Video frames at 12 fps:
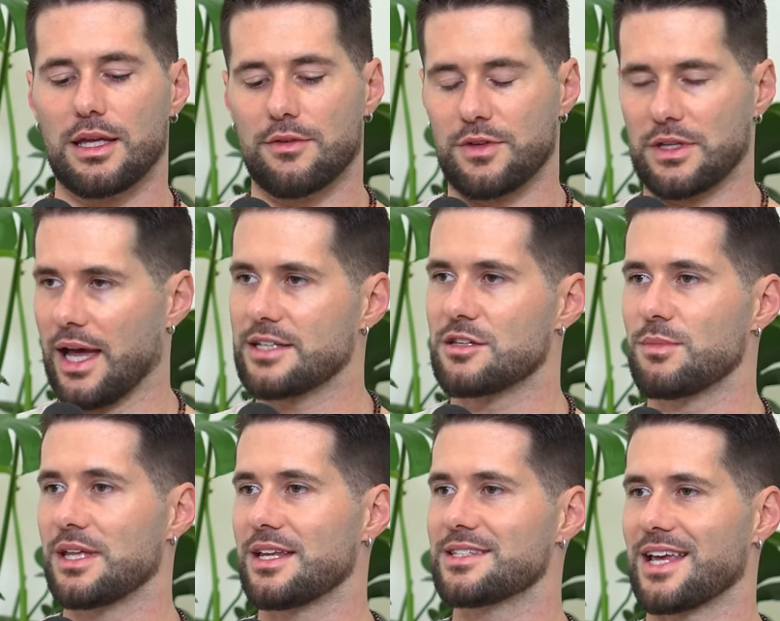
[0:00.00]
if
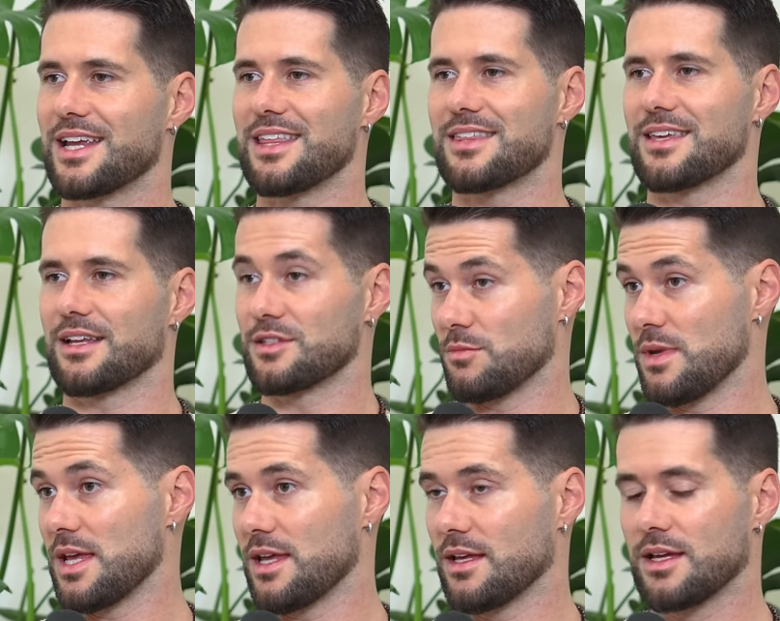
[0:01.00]
enlightenment is anything to
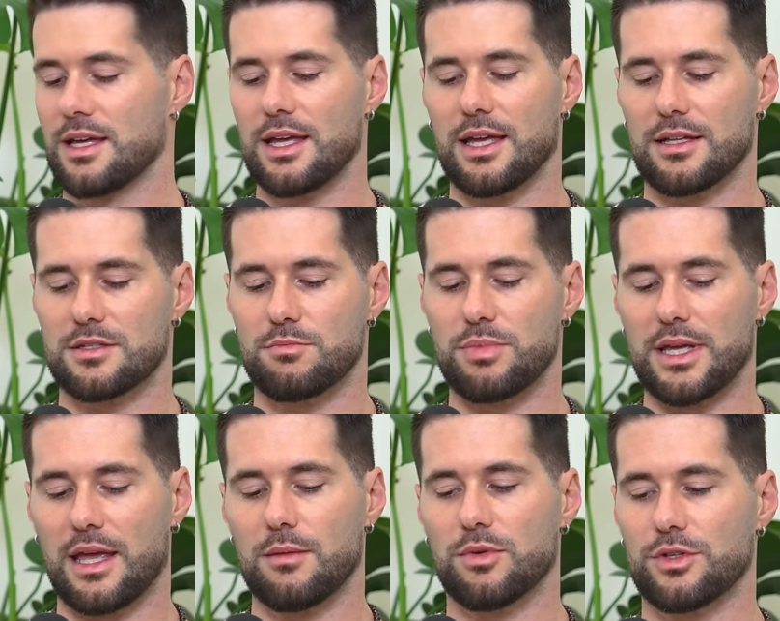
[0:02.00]
me, it's
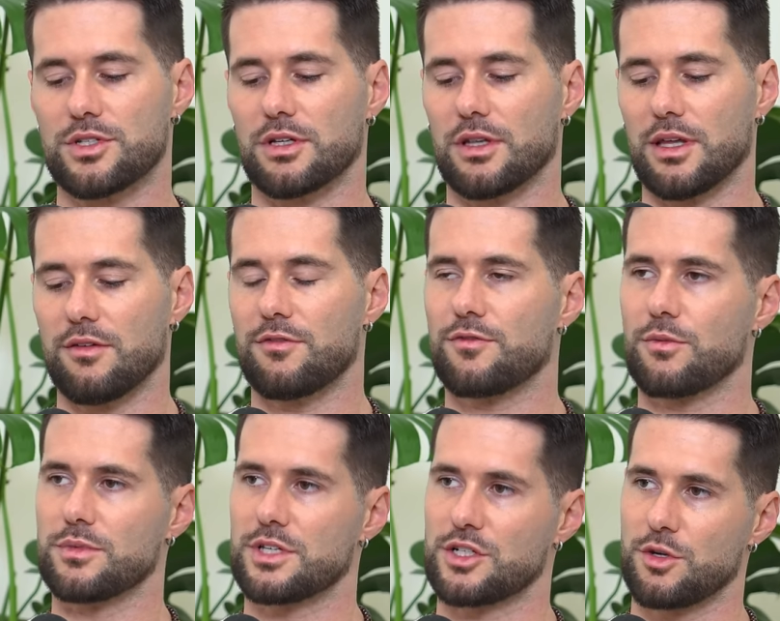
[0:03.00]
being able to live
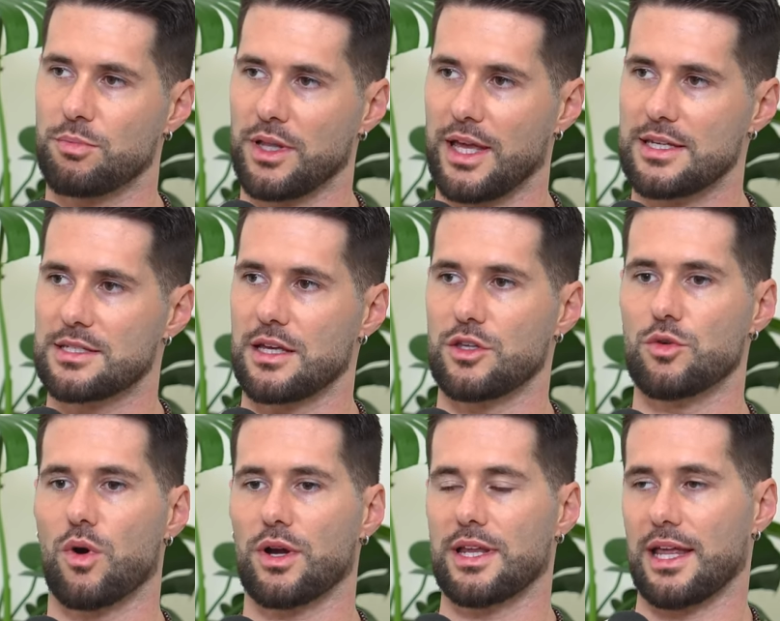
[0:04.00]
from such a place that
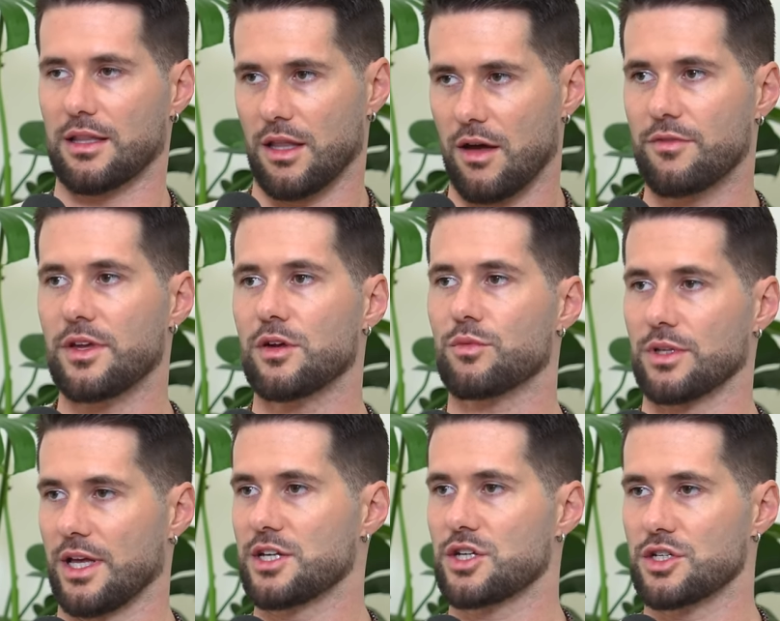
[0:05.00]
you are in a loving
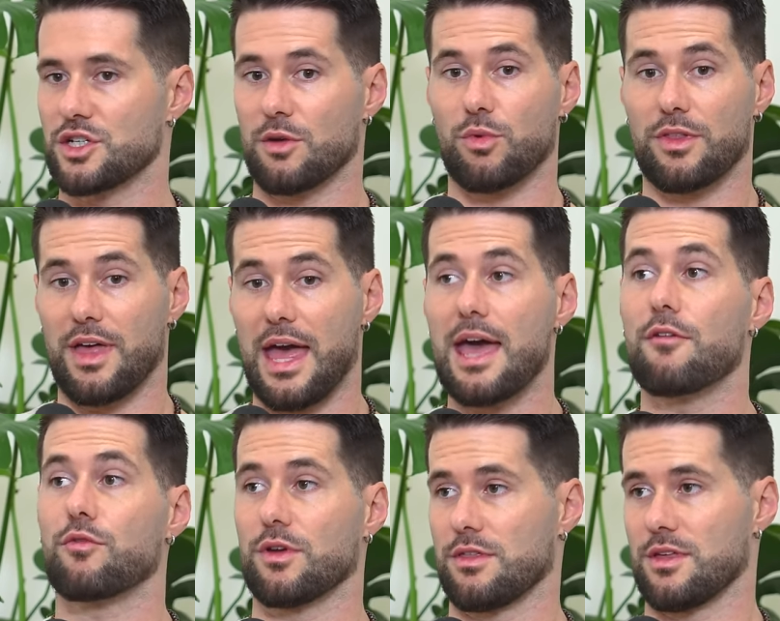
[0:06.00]
relationship with
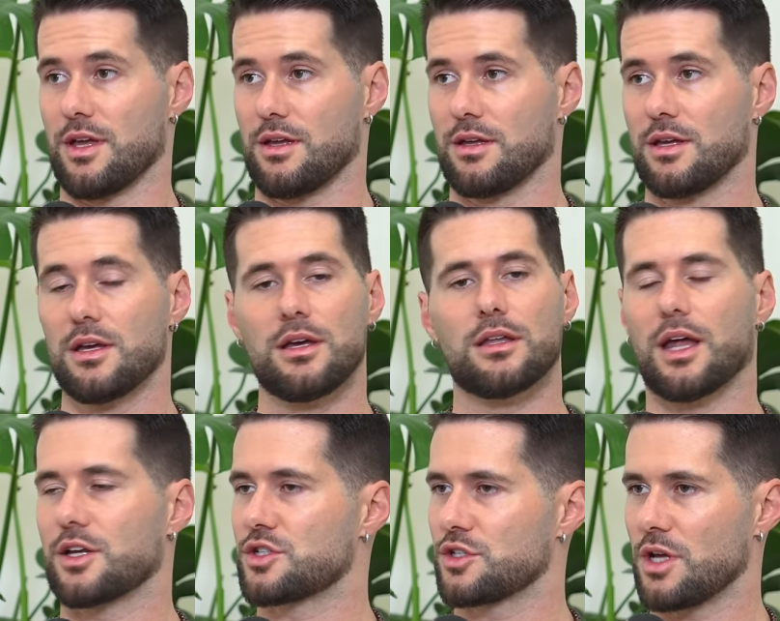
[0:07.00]
everything,
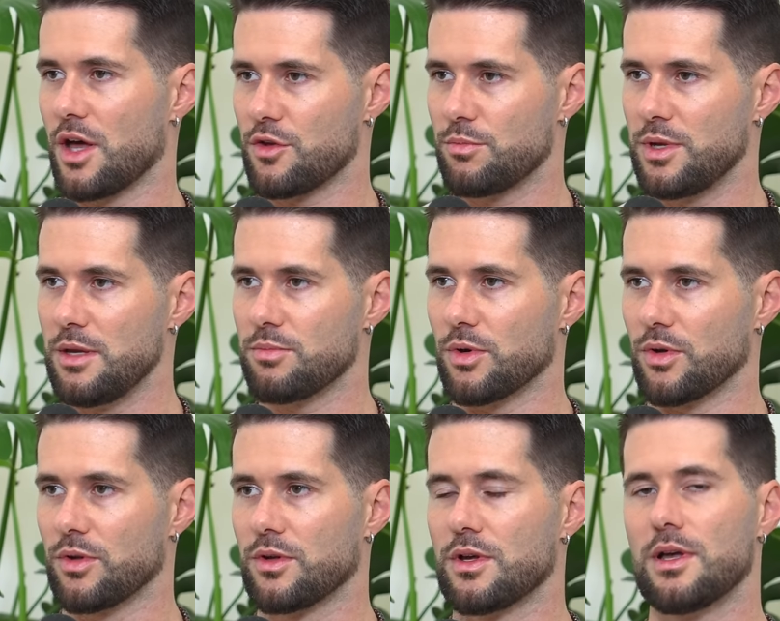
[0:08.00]
not just other
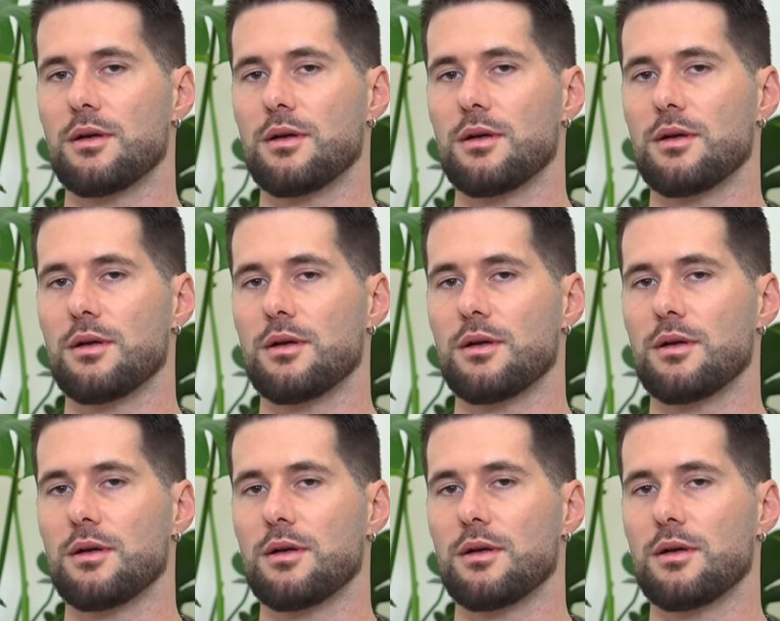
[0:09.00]
people,